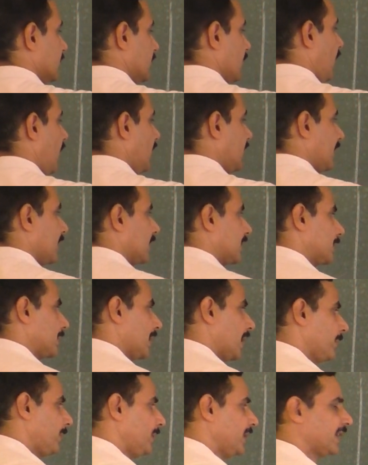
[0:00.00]
not
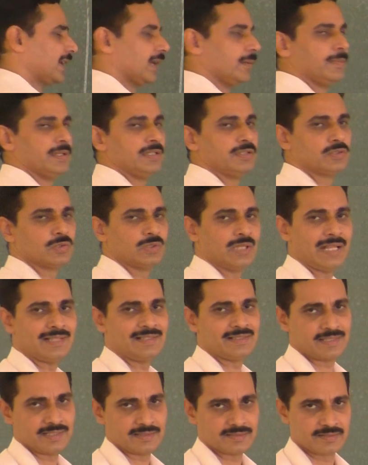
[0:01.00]
applicable to
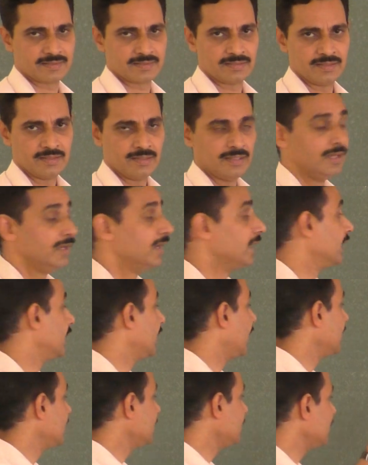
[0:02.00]
lenses.
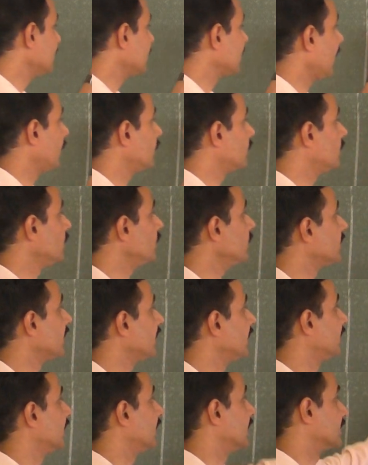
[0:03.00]
Lenses have two
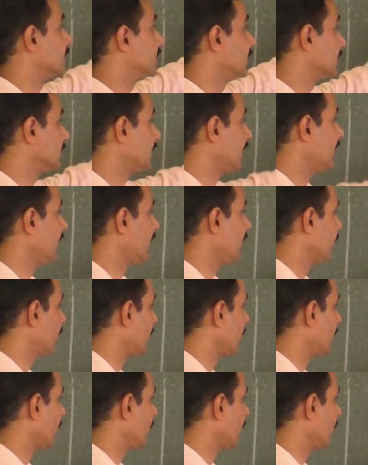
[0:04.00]
centers, the center of